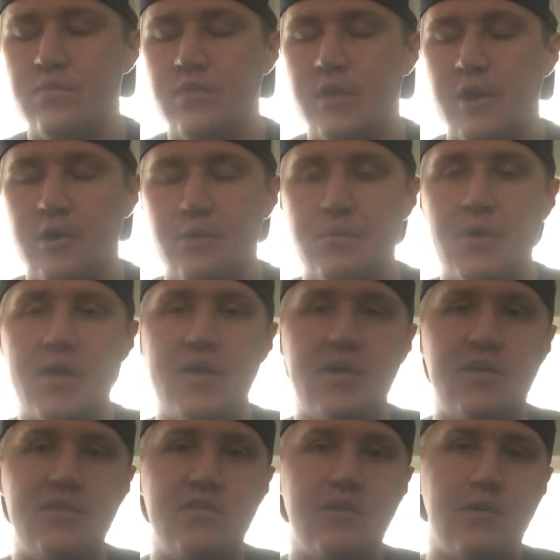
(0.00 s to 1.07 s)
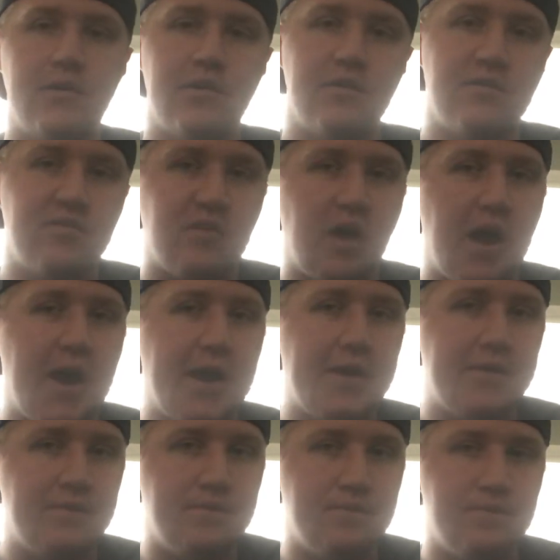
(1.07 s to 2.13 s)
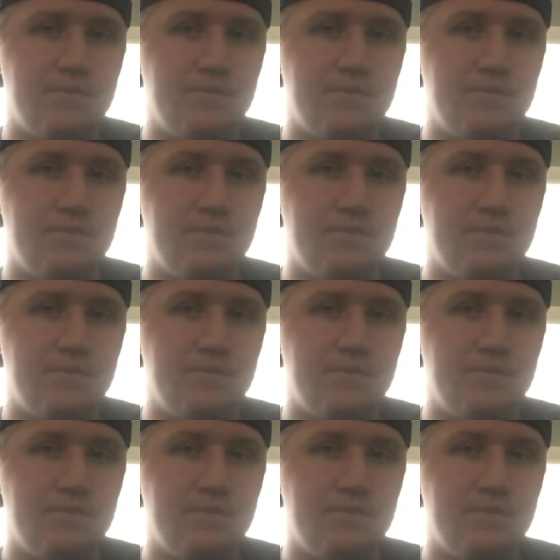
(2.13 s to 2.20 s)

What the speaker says: They're a bit easier to slide,